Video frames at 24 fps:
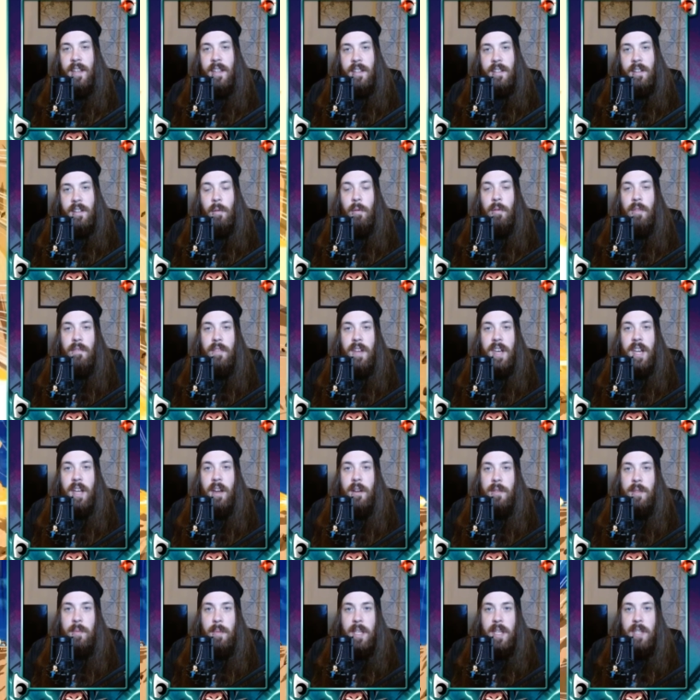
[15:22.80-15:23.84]
I don't want the video
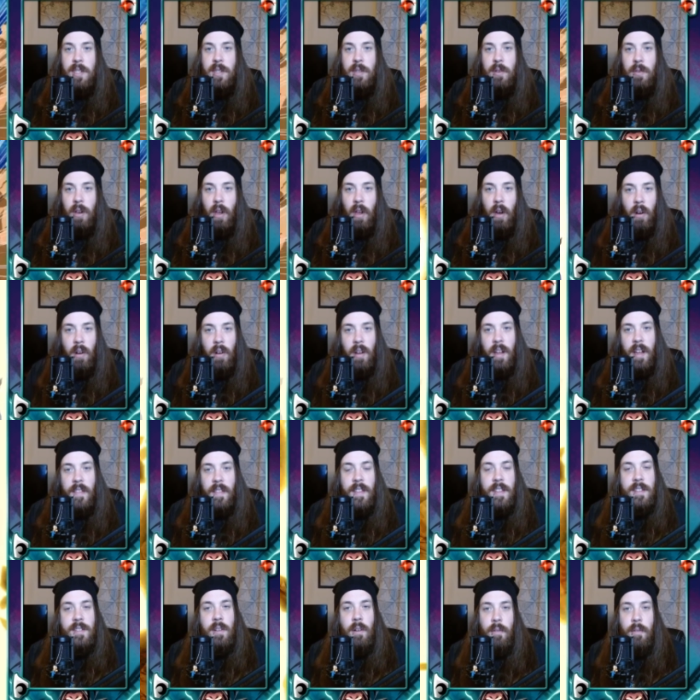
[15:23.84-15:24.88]
to be too long and
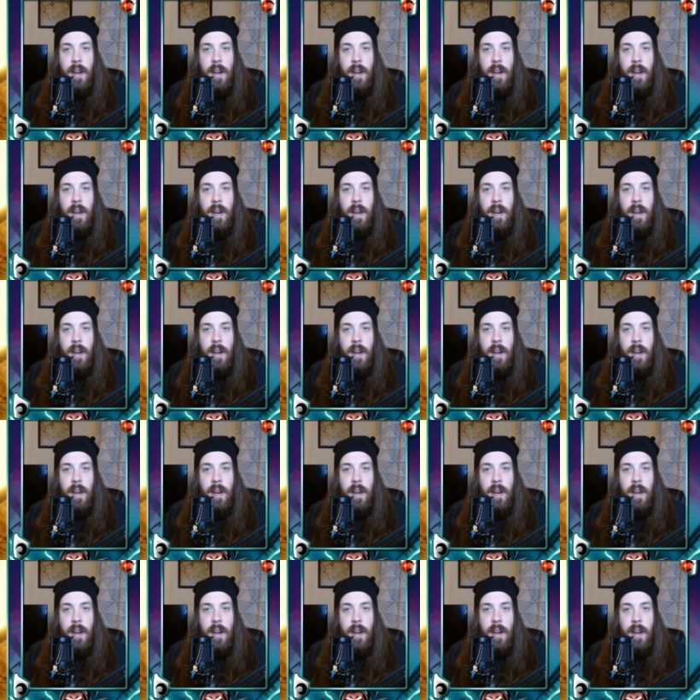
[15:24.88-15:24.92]
there's not